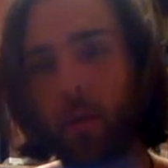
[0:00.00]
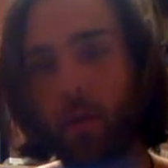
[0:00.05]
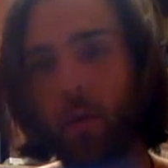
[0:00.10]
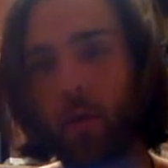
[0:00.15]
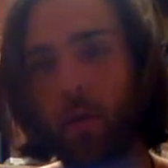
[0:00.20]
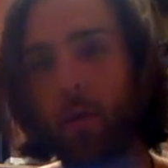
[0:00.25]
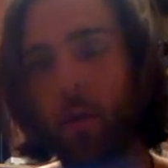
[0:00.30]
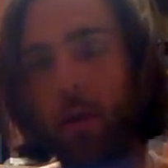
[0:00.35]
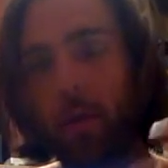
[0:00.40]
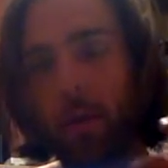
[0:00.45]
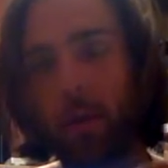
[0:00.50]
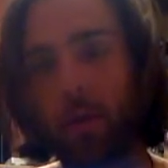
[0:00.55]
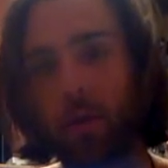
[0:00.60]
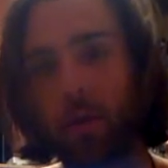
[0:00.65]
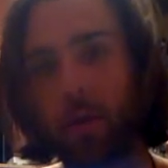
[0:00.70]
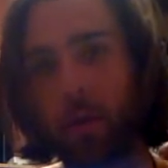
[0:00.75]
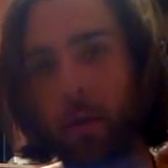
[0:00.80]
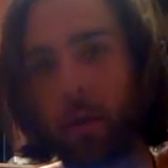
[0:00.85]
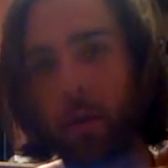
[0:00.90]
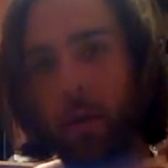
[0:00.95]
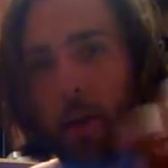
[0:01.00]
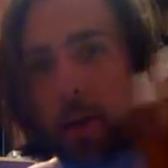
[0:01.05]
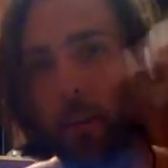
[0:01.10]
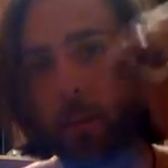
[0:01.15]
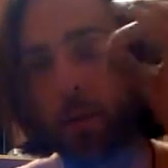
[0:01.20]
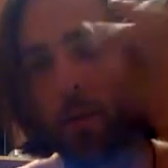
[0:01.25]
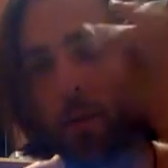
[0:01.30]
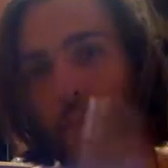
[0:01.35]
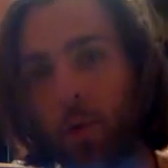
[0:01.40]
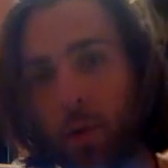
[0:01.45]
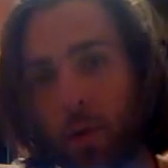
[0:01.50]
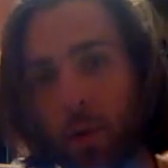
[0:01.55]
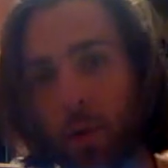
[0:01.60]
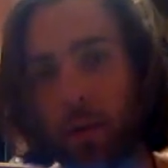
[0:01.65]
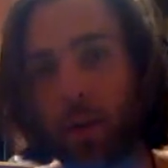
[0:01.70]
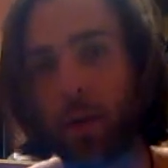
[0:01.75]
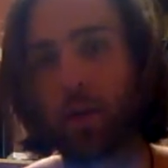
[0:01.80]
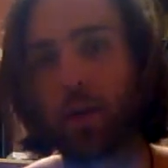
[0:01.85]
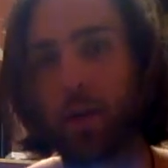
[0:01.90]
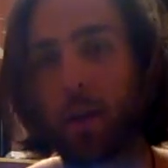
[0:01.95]
Two have energy coming up, and two
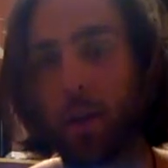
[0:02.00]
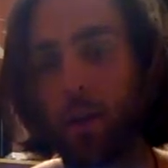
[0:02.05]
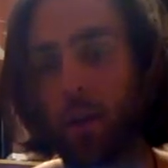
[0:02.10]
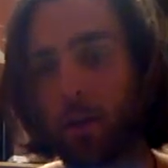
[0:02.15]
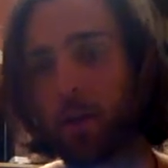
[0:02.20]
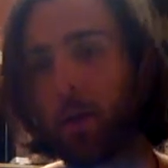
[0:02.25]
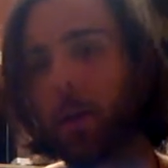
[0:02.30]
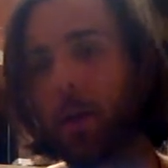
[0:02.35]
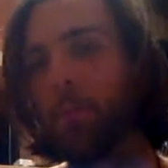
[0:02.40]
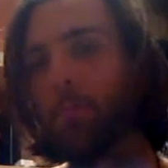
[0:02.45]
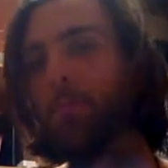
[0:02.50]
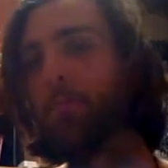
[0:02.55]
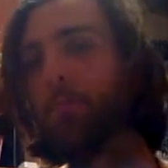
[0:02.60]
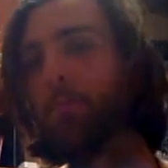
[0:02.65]
have energy coming down.